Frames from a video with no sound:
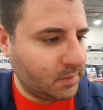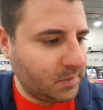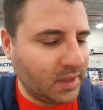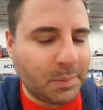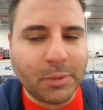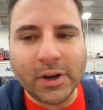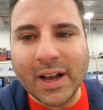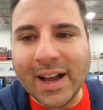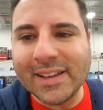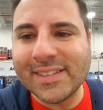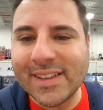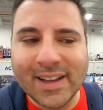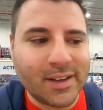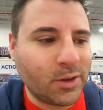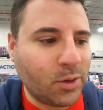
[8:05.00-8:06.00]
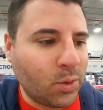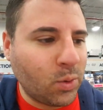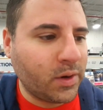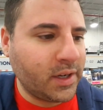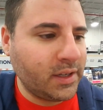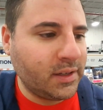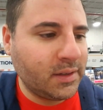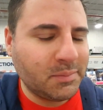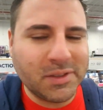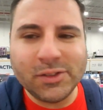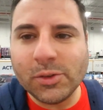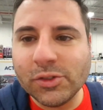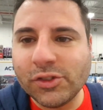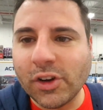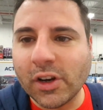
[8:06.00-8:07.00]
mean, Leprechaun's kind of corny,
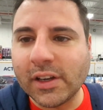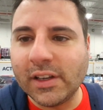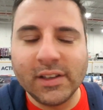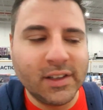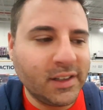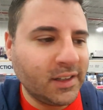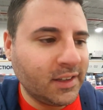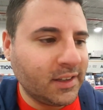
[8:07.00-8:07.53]
but so is Chucky.